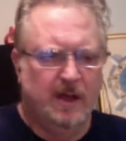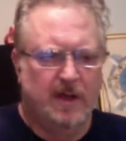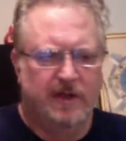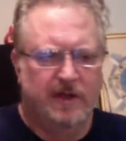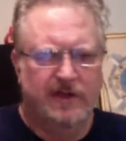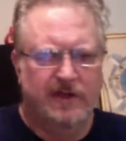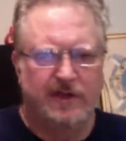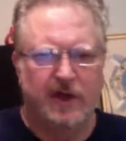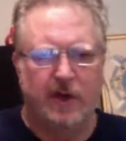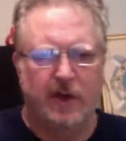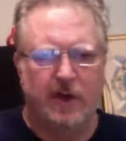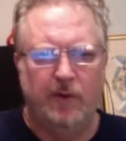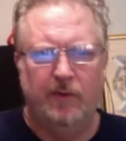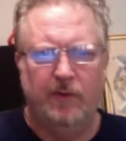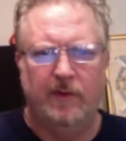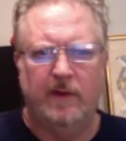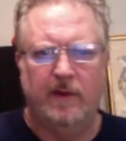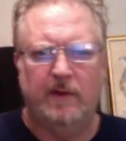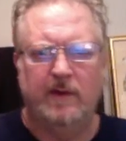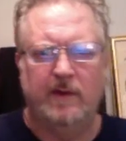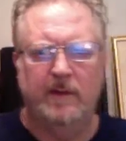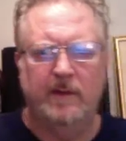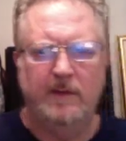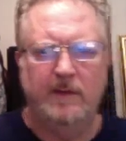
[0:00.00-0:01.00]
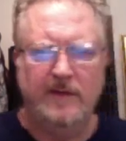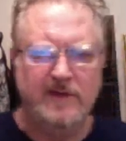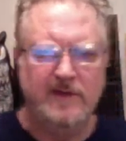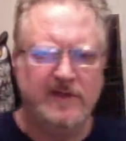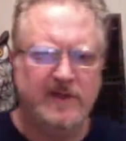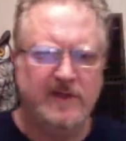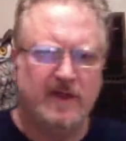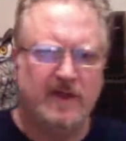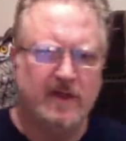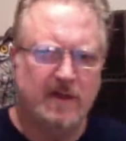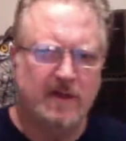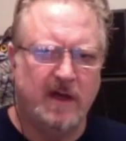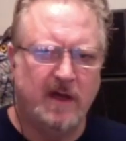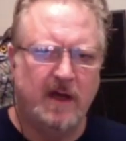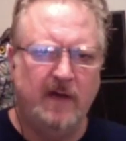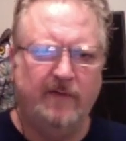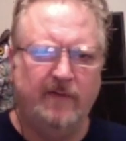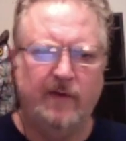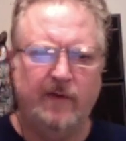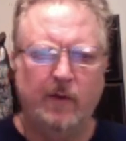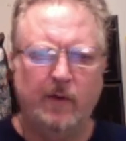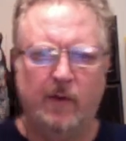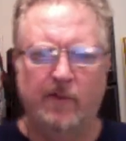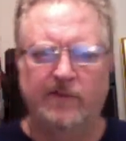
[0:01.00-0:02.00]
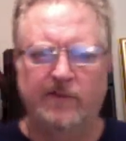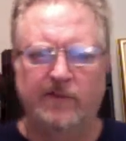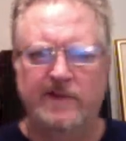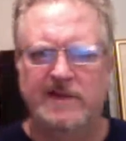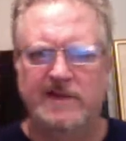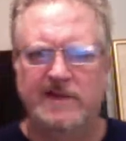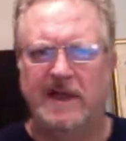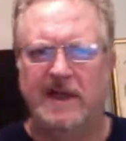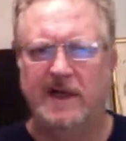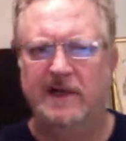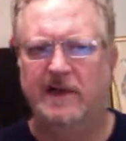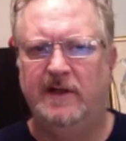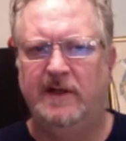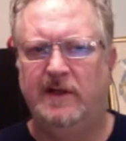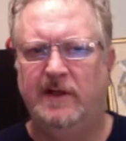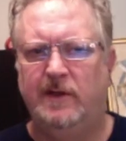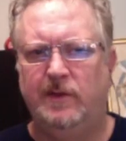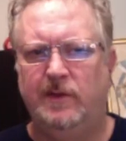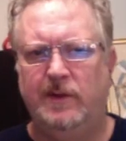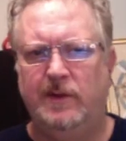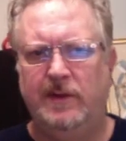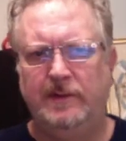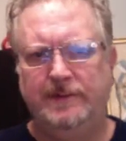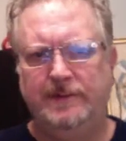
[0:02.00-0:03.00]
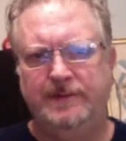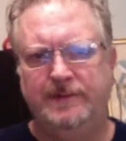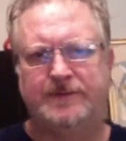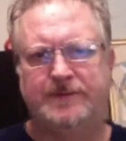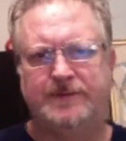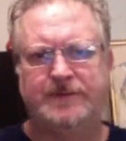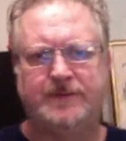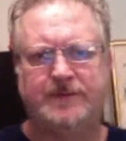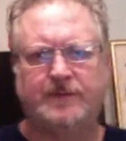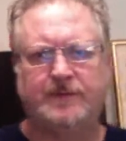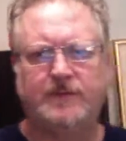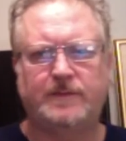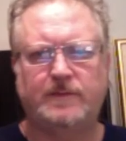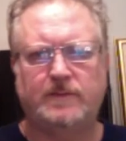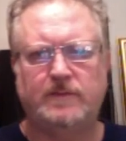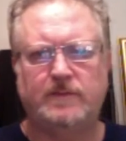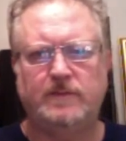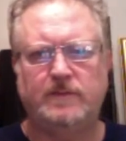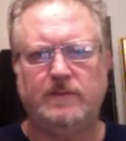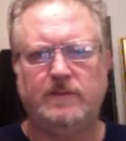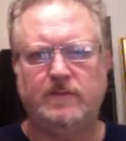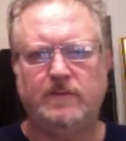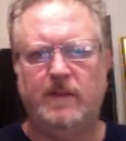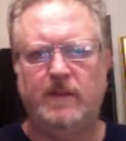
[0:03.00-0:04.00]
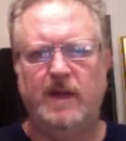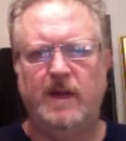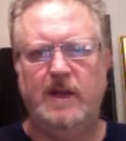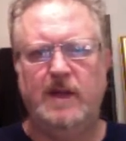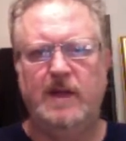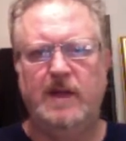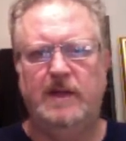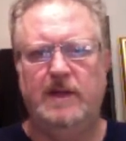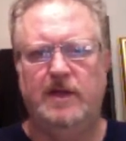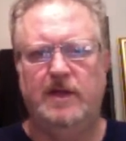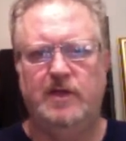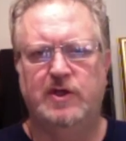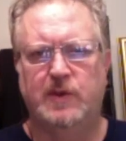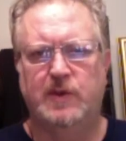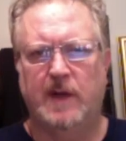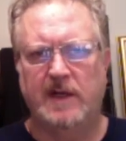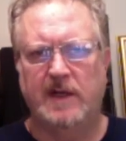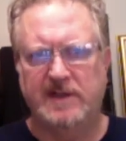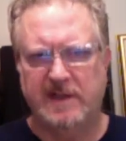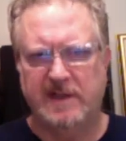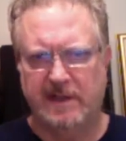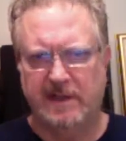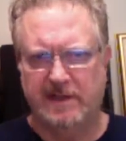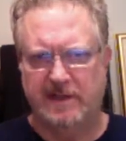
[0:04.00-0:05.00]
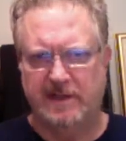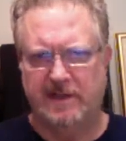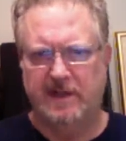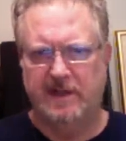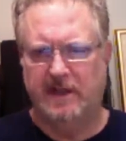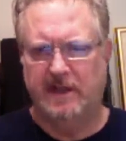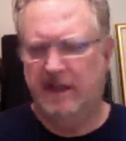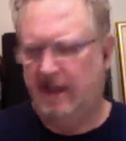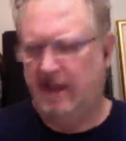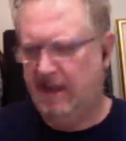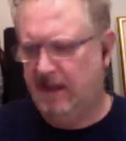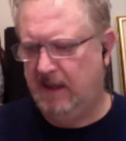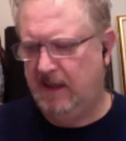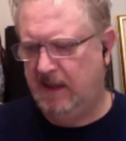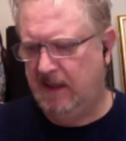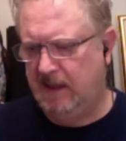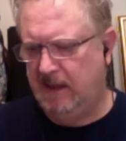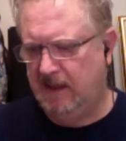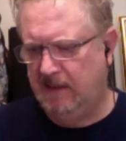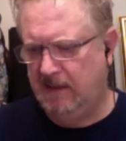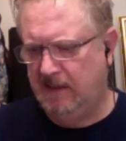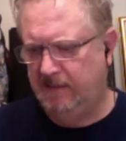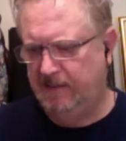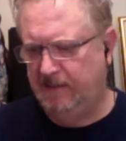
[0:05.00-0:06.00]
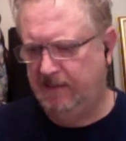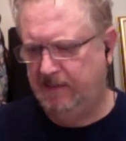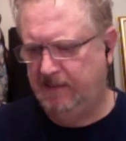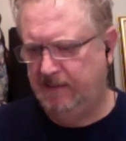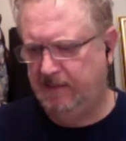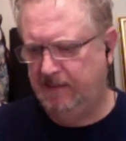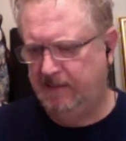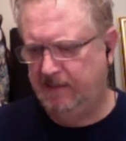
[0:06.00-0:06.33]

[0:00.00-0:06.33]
So let me just kind of go over the State of the Union and address it. I